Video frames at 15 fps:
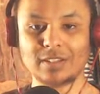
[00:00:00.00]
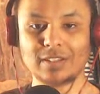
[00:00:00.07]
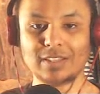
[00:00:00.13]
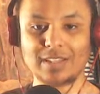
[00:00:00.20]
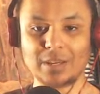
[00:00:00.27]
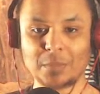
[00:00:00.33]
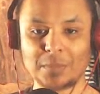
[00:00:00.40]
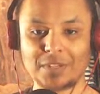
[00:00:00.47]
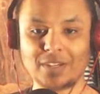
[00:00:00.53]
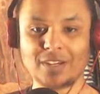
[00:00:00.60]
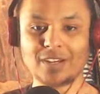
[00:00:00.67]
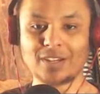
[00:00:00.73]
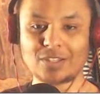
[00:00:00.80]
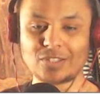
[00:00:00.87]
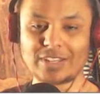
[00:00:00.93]
There we
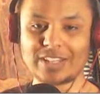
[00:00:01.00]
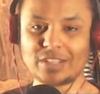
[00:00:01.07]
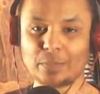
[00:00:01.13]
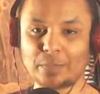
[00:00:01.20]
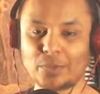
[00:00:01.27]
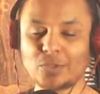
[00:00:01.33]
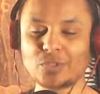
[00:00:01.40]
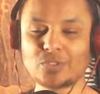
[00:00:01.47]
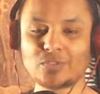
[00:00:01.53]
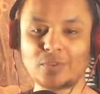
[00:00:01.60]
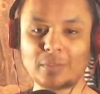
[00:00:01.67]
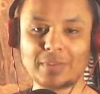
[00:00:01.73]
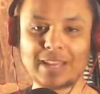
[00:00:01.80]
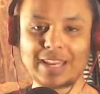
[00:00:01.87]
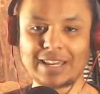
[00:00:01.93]
go, because I get the boost from
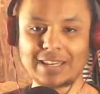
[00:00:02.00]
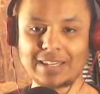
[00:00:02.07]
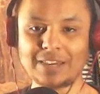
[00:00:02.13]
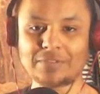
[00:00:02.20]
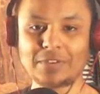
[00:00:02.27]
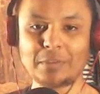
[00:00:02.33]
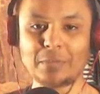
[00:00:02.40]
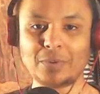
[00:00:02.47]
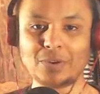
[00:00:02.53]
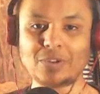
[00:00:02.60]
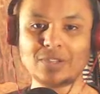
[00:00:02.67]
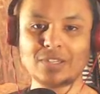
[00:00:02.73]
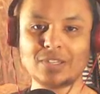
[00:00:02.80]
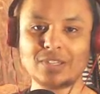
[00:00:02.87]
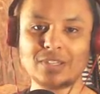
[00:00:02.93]
Lady
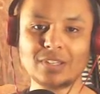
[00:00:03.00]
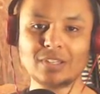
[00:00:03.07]
Devimon.